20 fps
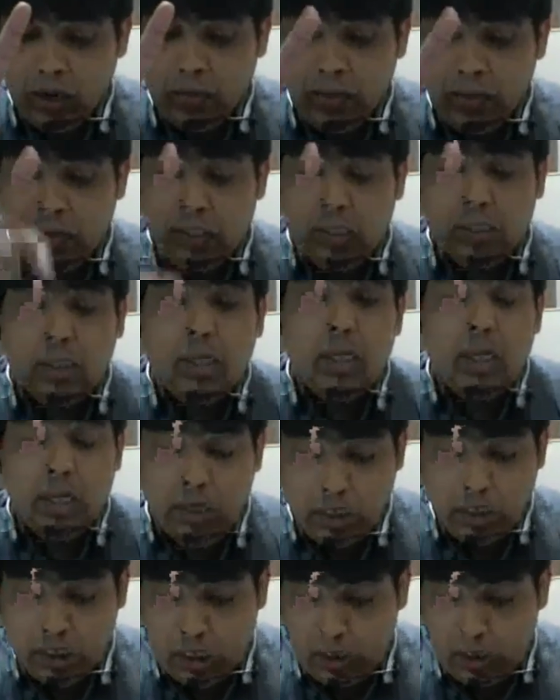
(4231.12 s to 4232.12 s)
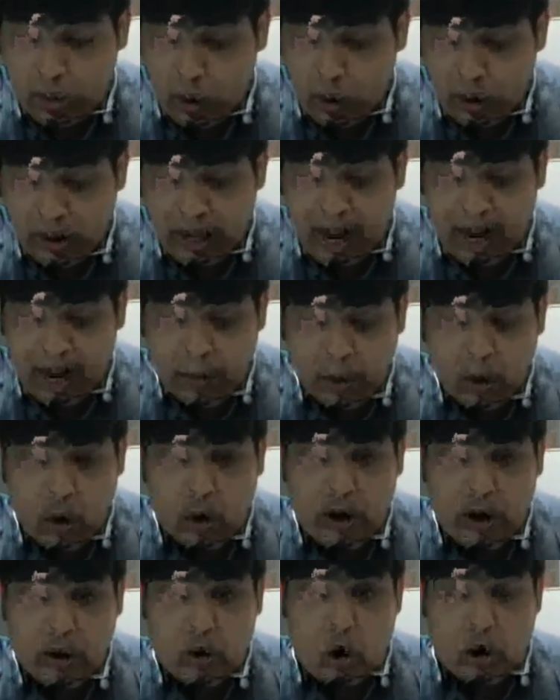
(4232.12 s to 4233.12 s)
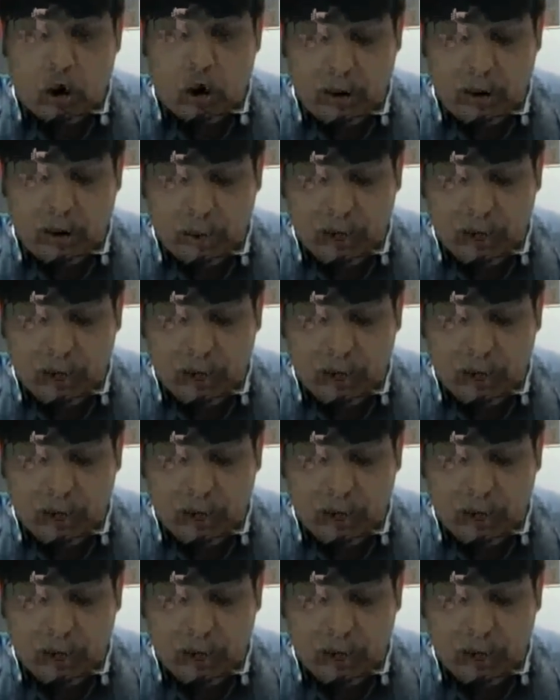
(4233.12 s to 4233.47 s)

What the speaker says: Third method, distribute the admin overheads